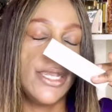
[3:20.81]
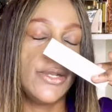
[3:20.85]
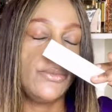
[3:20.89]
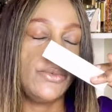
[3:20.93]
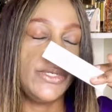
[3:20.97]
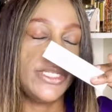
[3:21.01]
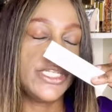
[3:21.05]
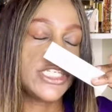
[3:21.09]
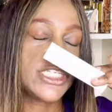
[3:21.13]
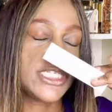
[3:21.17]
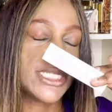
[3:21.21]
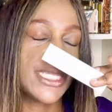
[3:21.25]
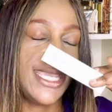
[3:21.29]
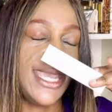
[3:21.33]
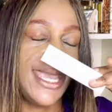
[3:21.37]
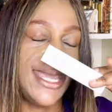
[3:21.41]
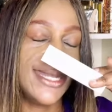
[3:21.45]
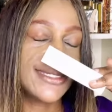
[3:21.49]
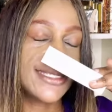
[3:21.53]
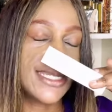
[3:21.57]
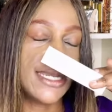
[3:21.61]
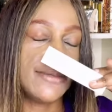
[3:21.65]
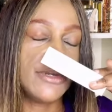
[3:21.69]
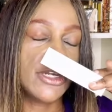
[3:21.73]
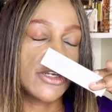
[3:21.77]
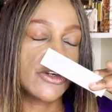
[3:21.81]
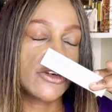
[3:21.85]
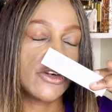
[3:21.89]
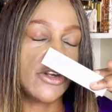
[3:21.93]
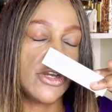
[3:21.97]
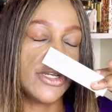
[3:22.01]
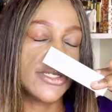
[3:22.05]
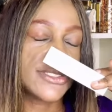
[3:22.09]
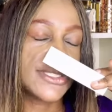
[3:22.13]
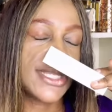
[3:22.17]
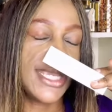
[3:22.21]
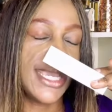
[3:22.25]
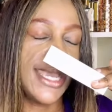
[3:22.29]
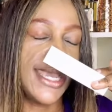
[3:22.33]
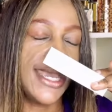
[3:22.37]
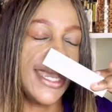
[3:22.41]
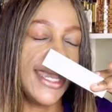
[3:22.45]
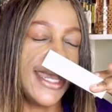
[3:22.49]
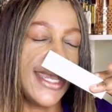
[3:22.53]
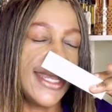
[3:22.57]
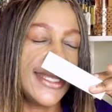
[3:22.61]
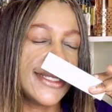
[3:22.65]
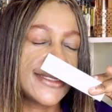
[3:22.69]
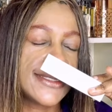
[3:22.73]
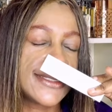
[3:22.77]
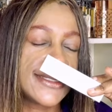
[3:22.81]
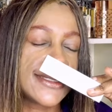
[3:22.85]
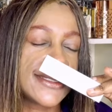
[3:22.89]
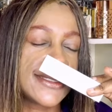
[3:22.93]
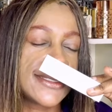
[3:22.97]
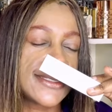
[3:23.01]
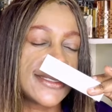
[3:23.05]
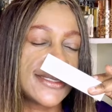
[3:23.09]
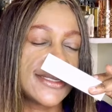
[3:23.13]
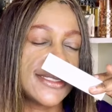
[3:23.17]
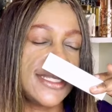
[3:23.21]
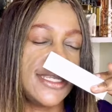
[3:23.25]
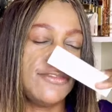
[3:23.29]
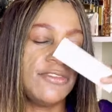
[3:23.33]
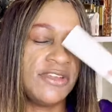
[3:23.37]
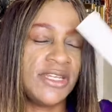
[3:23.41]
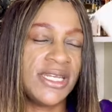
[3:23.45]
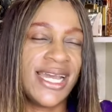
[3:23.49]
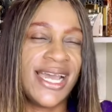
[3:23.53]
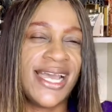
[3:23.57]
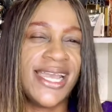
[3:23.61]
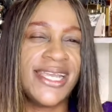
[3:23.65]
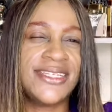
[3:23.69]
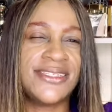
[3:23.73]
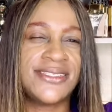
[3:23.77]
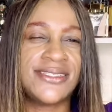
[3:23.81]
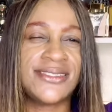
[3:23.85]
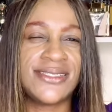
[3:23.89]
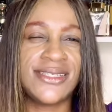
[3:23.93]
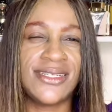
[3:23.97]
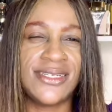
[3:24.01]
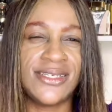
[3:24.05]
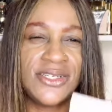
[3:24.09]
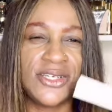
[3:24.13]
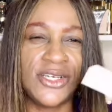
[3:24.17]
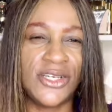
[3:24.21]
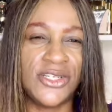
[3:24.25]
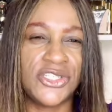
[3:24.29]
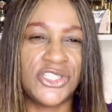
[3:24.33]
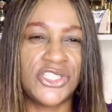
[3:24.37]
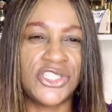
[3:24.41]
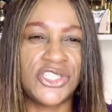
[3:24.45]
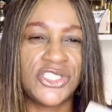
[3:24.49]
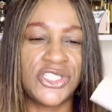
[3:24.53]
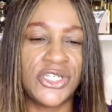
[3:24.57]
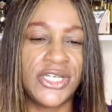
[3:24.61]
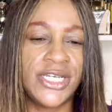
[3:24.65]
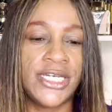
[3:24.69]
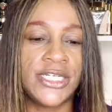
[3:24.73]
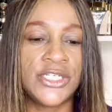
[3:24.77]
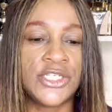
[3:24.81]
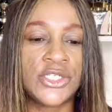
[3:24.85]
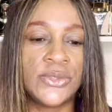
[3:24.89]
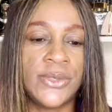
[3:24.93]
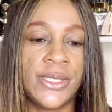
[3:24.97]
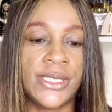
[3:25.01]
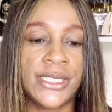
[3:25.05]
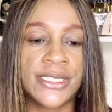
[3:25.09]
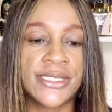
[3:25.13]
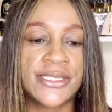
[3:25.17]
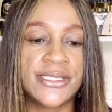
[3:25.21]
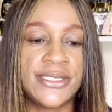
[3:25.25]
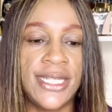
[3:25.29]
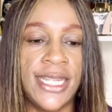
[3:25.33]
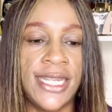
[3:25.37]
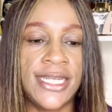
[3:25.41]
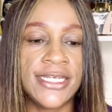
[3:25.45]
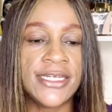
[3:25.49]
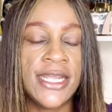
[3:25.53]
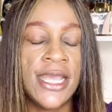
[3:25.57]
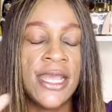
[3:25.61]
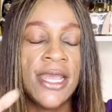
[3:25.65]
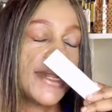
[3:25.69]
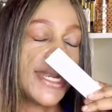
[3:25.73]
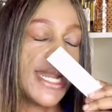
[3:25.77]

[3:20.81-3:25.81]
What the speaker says: which can come across as even icing sugar to an extent.